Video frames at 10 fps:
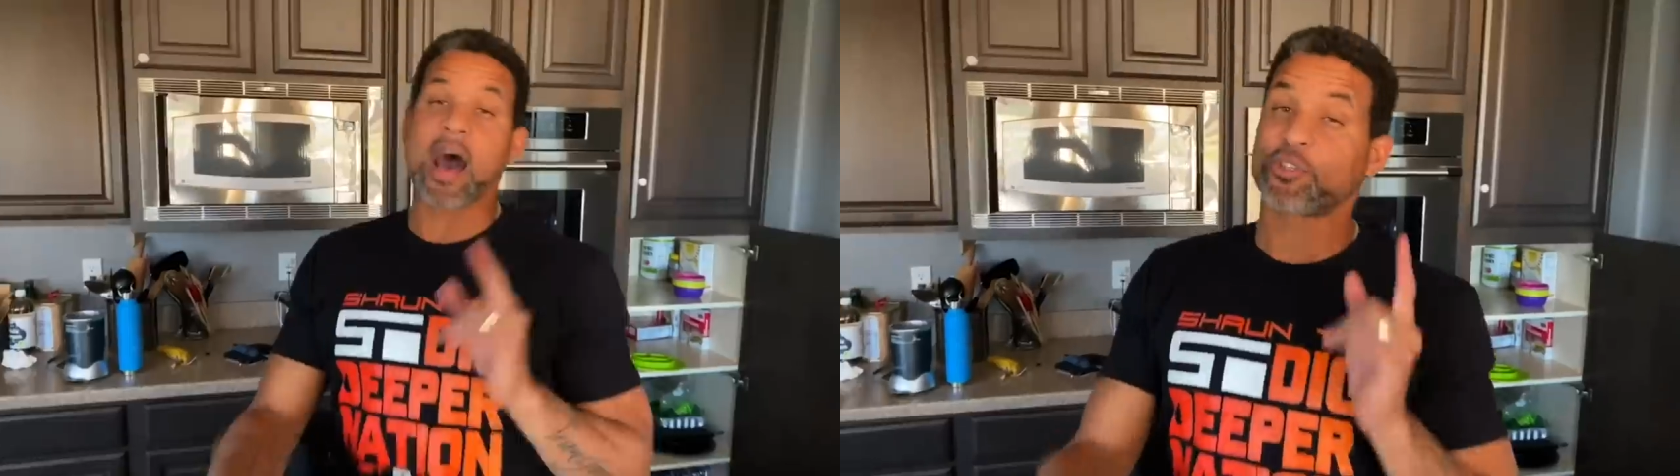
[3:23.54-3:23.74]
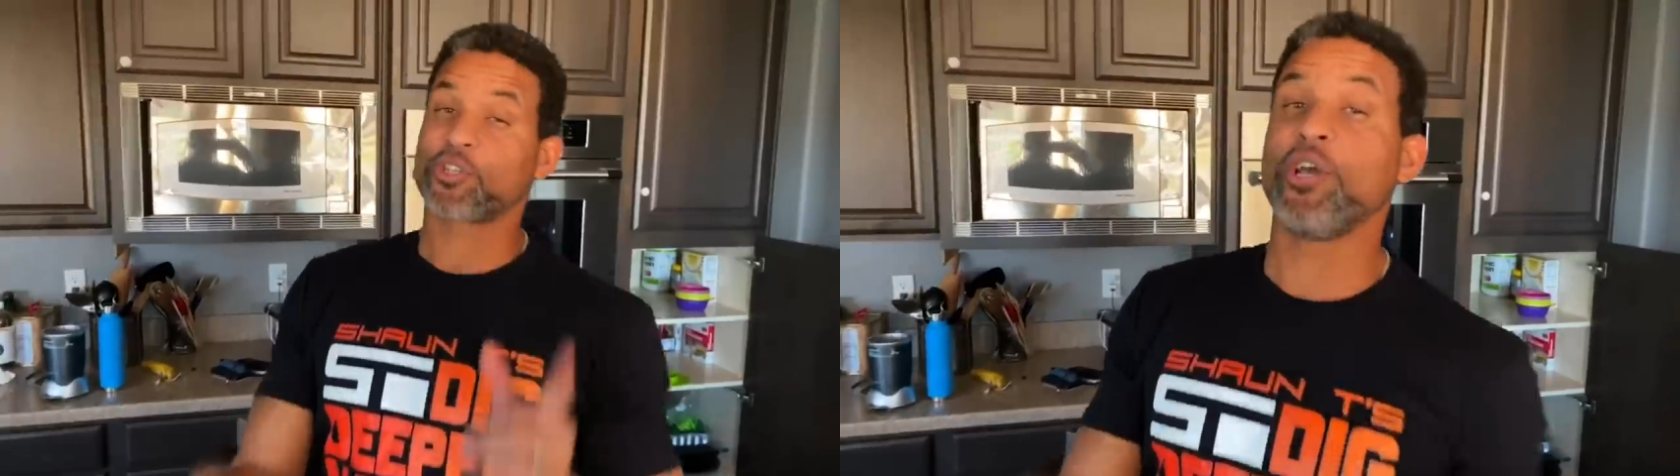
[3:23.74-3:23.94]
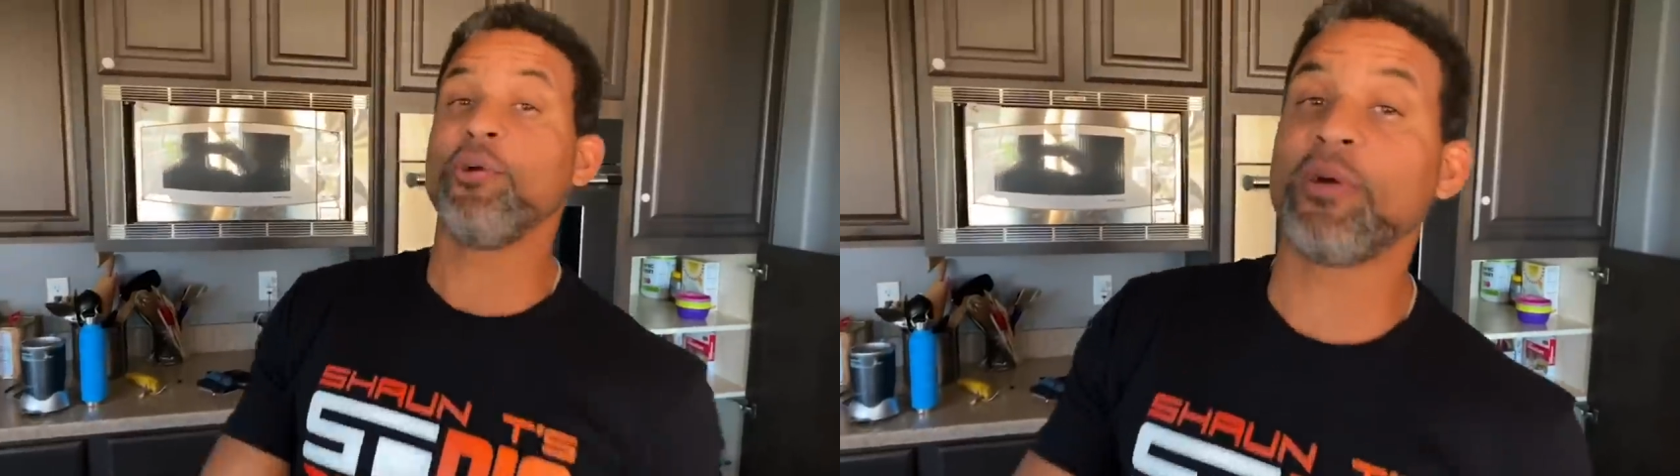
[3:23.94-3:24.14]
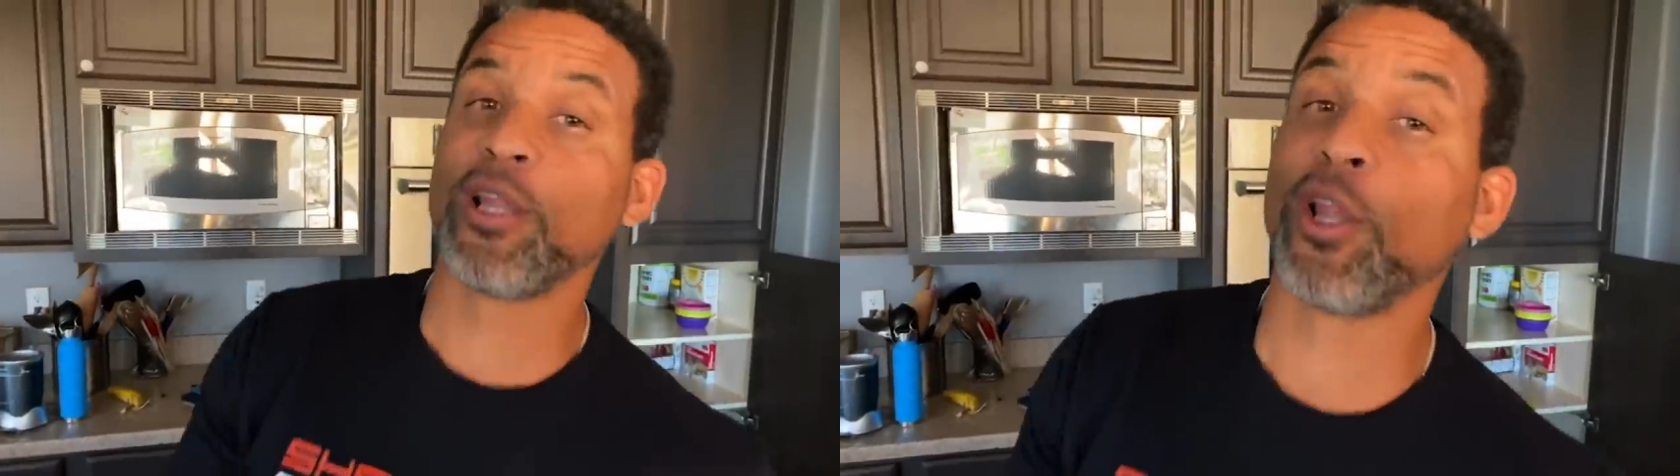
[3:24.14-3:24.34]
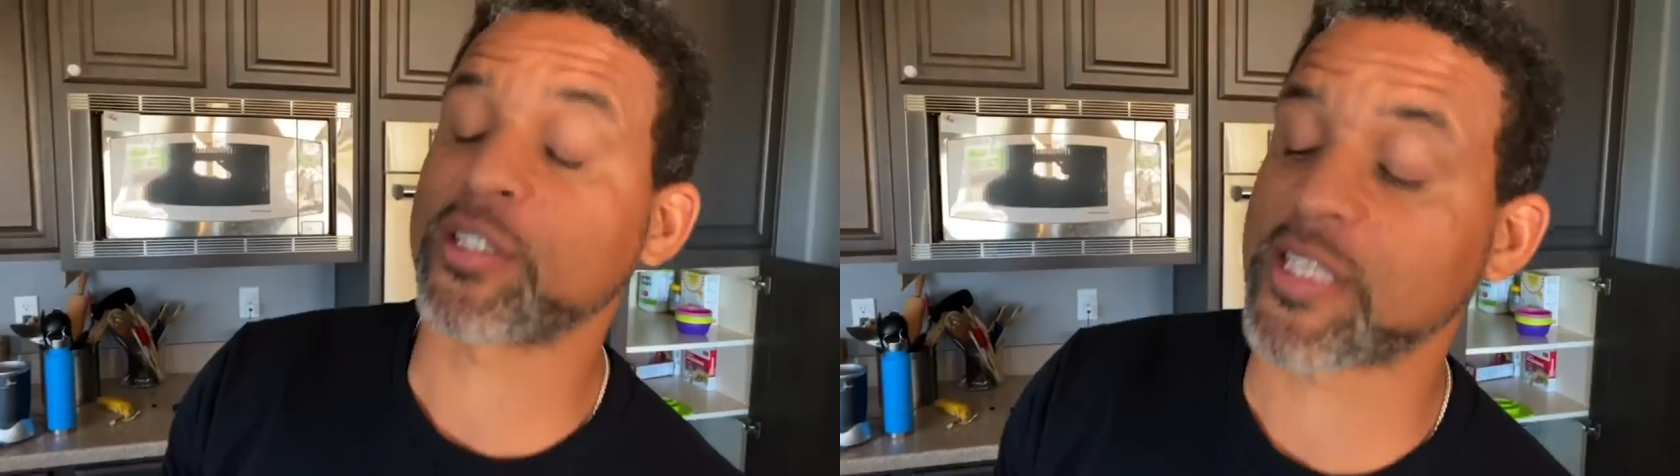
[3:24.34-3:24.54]
I'll show you what
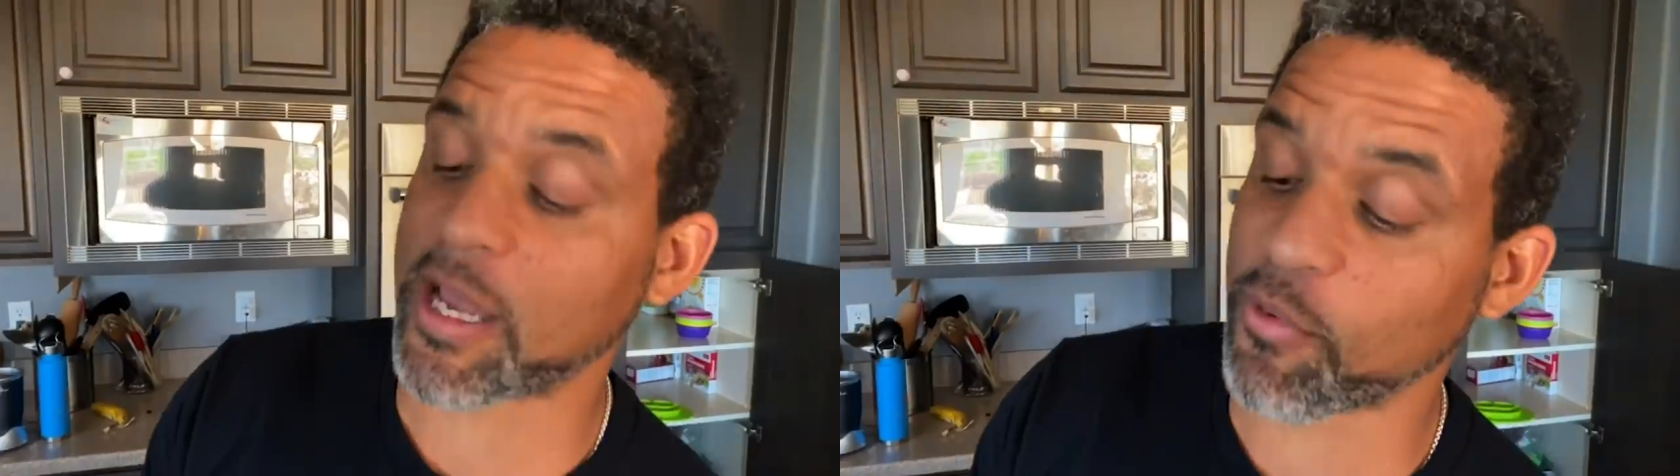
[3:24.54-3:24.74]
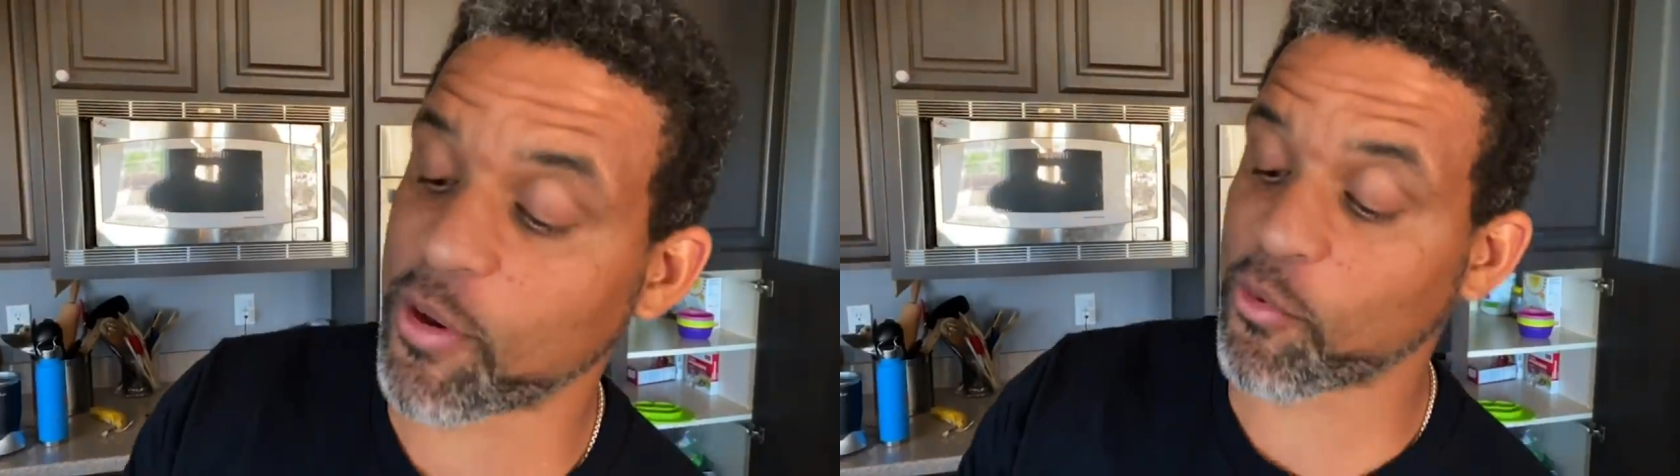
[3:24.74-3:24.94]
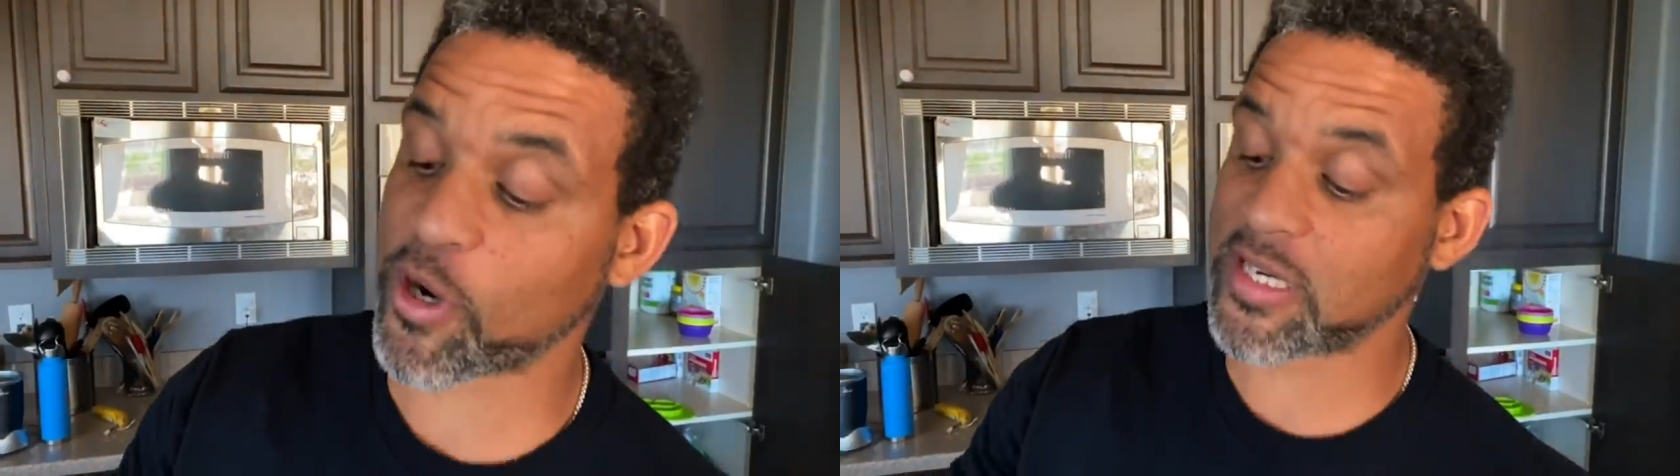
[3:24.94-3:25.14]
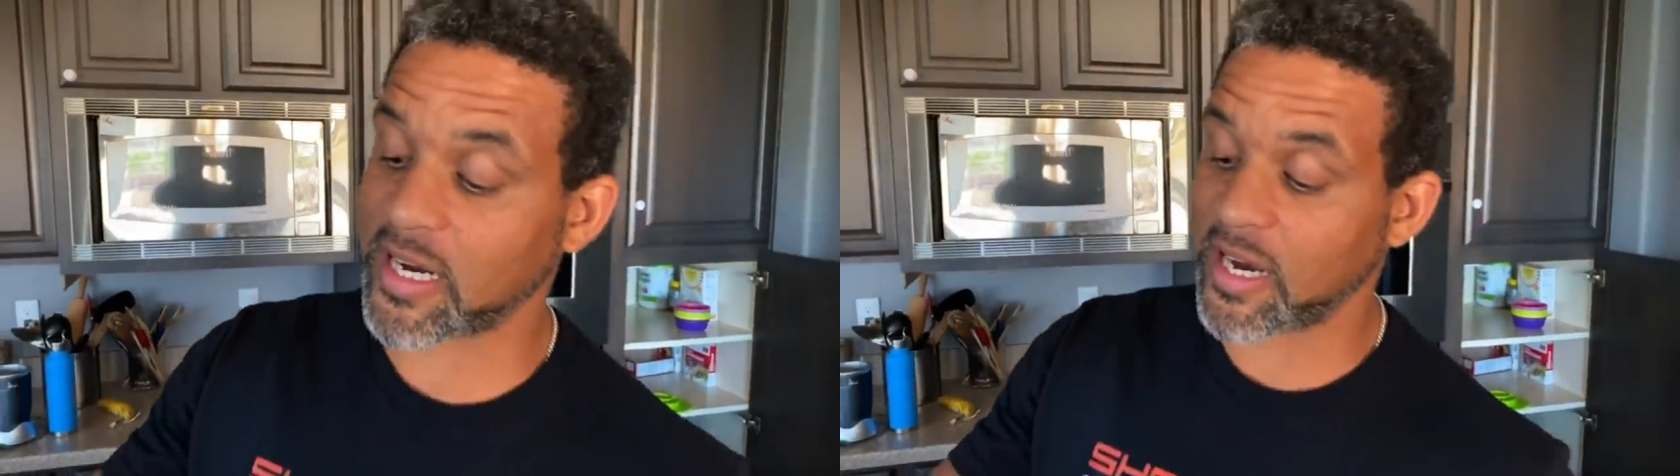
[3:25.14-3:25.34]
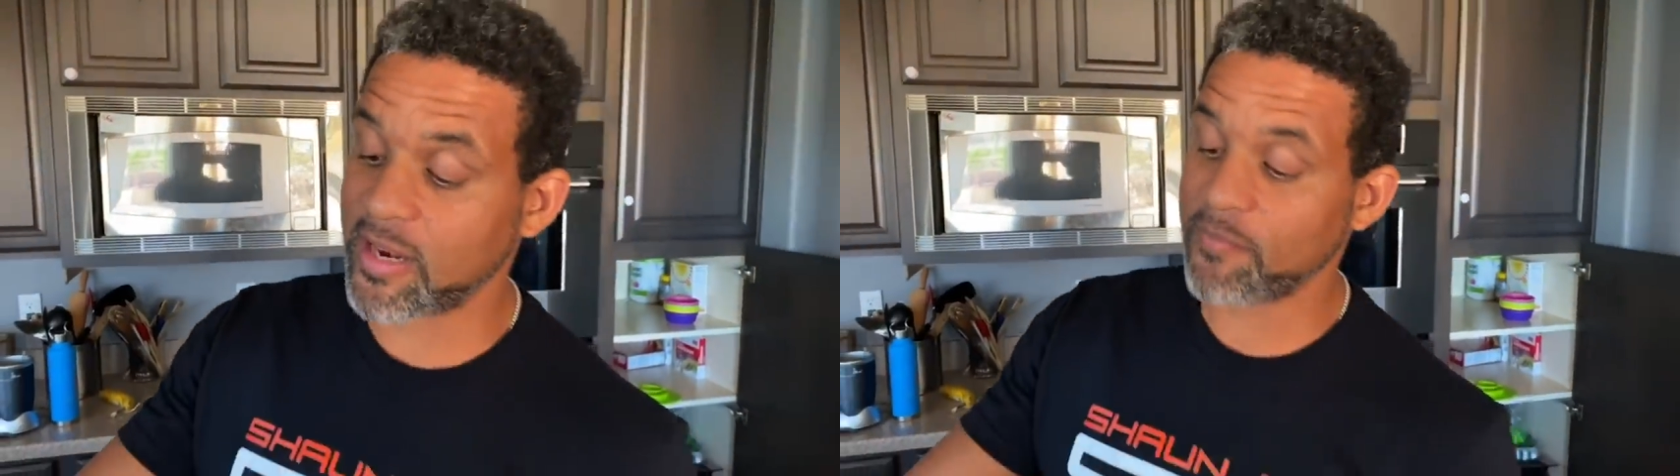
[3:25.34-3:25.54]
it looks like when we're
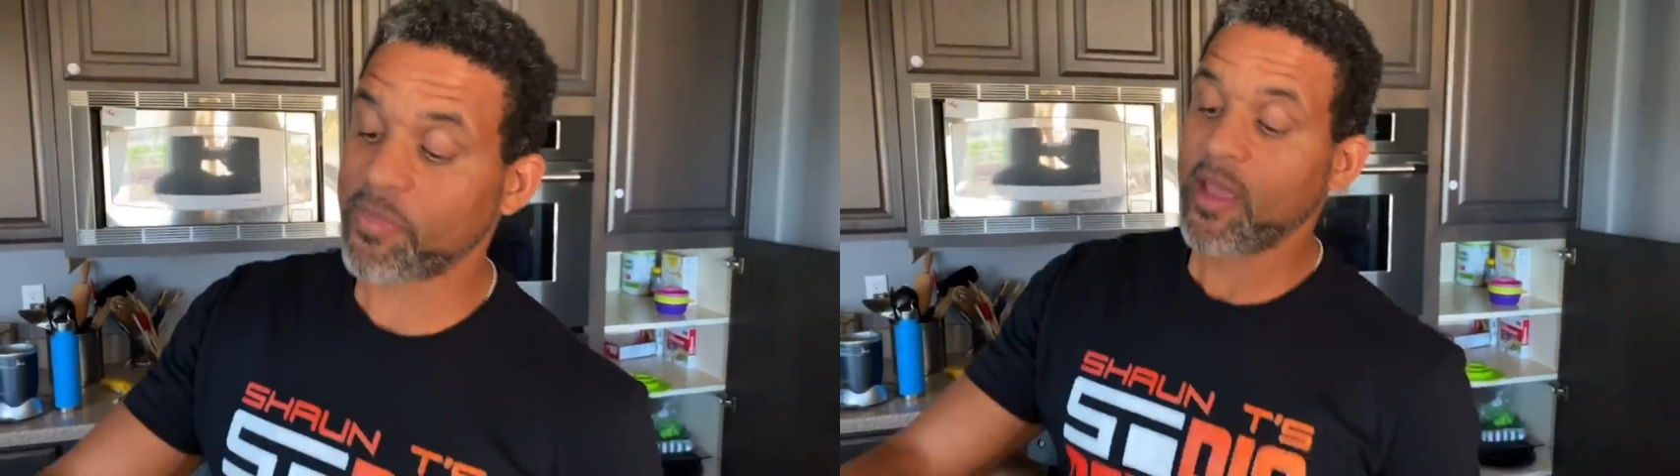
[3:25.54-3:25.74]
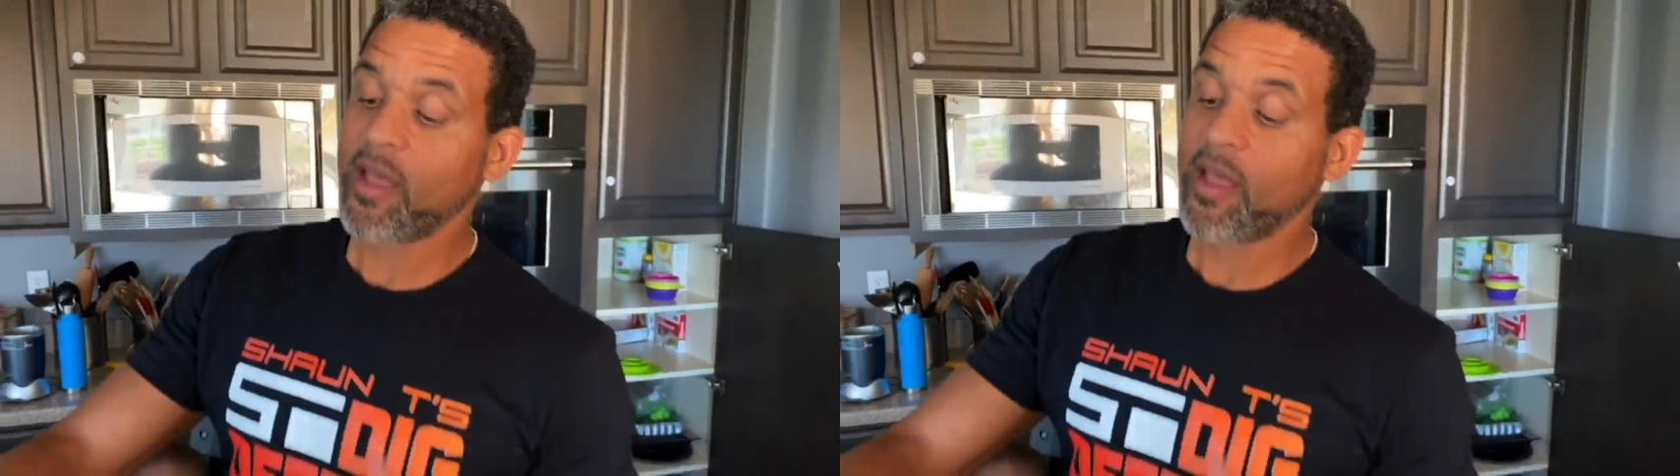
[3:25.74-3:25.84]
done